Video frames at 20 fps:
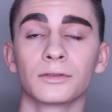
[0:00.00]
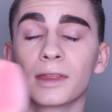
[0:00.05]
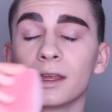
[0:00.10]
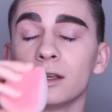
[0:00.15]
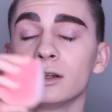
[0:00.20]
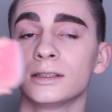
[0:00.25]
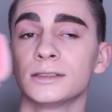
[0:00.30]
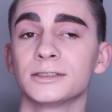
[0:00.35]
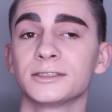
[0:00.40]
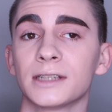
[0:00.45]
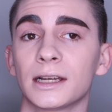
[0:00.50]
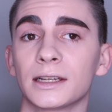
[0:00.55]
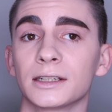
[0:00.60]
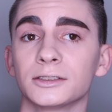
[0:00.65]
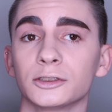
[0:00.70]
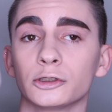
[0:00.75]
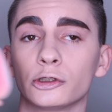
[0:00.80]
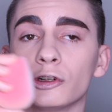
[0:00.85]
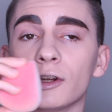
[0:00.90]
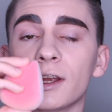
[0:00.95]
they
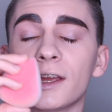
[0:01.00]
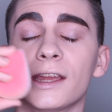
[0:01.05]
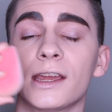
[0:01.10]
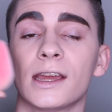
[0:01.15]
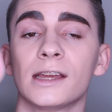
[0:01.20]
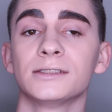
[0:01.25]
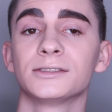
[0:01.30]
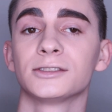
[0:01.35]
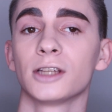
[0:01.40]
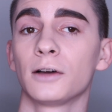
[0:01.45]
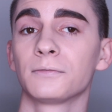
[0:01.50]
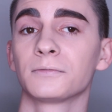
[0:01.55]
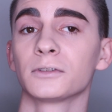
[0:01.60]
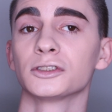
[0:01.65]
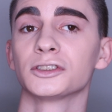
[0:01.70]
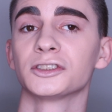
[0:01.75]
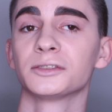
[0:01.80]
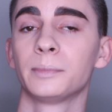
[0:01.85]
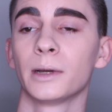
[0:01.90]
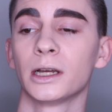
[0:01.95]
decided to create a
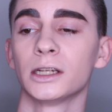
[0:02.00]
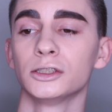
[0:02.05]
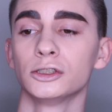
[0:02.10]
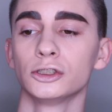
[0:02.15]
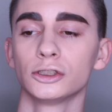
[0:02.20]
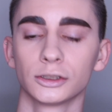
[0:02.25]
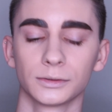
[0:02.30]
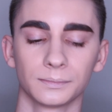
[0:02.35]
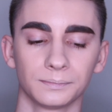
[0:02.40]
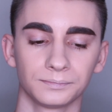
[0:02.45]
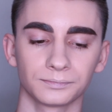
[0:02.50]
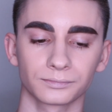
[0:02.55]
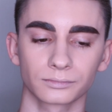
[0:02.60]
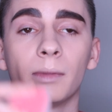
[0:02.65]
softer sponge.